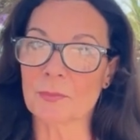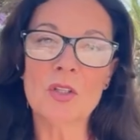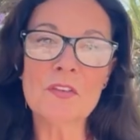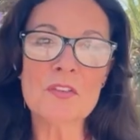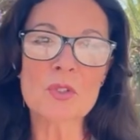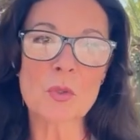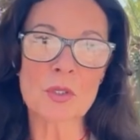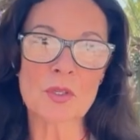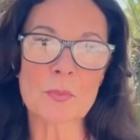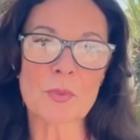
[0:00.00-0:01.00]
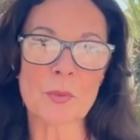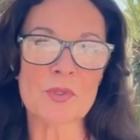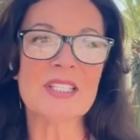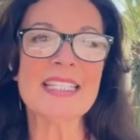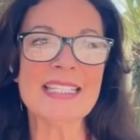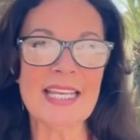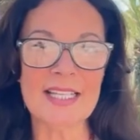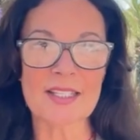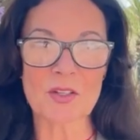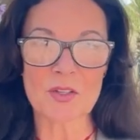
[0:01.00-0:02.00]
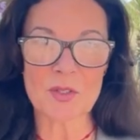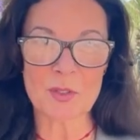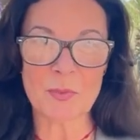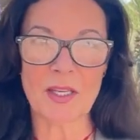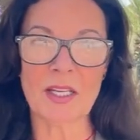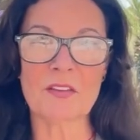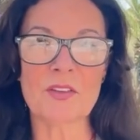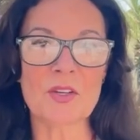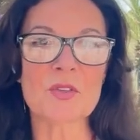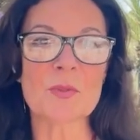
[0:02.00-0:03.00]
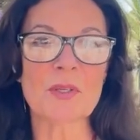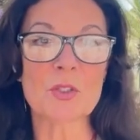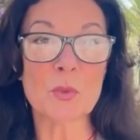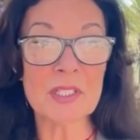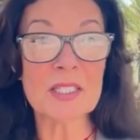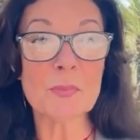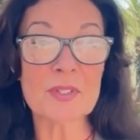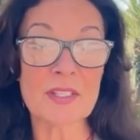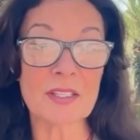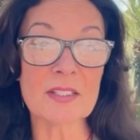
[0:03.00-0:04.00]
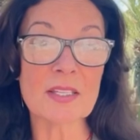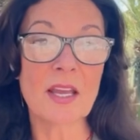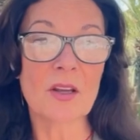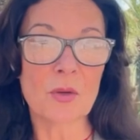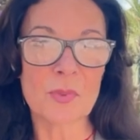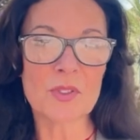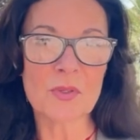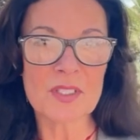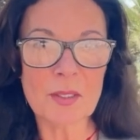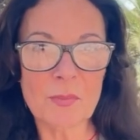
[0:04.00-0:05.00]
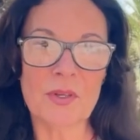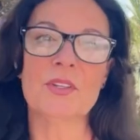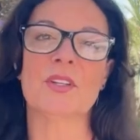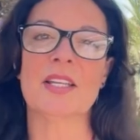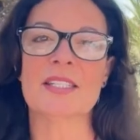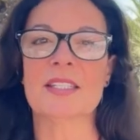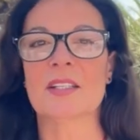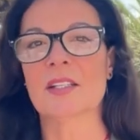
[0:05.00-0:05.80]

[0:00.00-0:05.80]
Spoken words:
On the first quarter, property sales across Spain have increased by 20% compared to the same period last year.